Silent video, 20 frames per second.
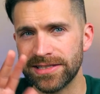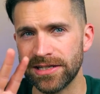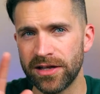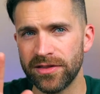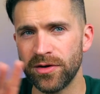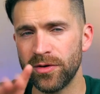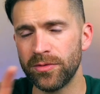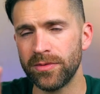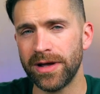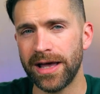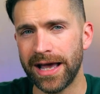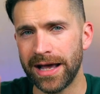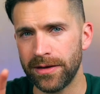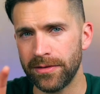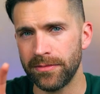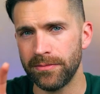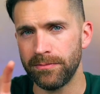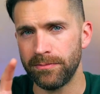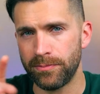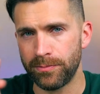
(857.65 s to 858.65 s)
Although
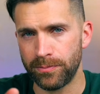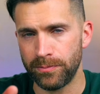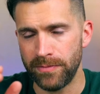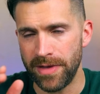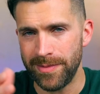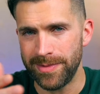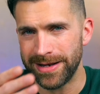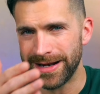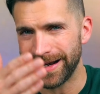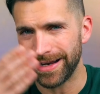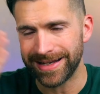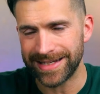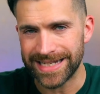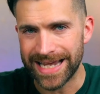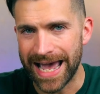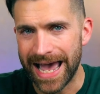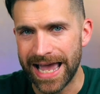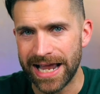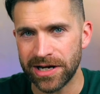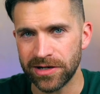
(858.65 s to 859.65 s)
maybe not
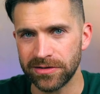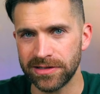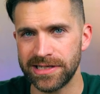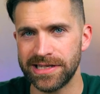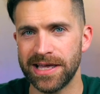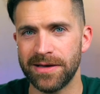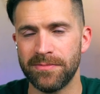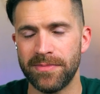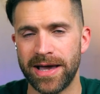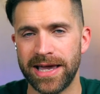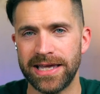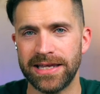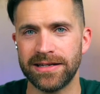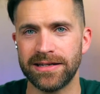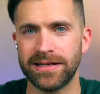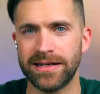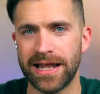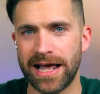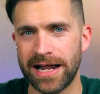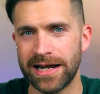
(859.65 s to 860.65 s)
entirely, that might
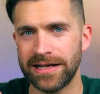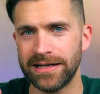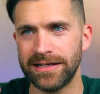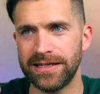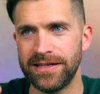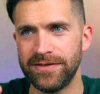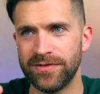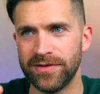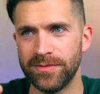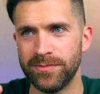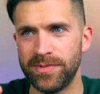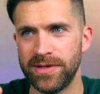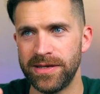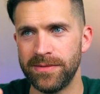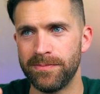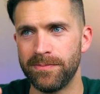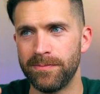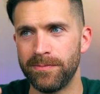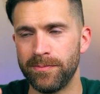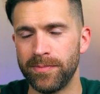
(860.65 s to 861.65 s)
not even
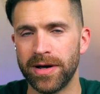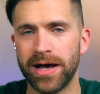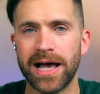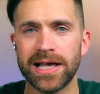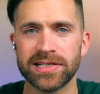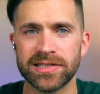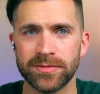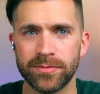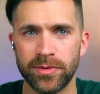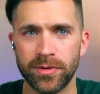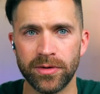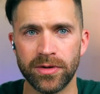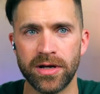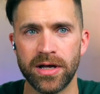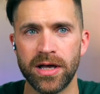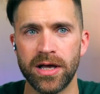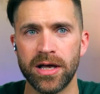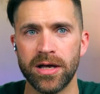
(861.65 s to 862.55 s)
be possible,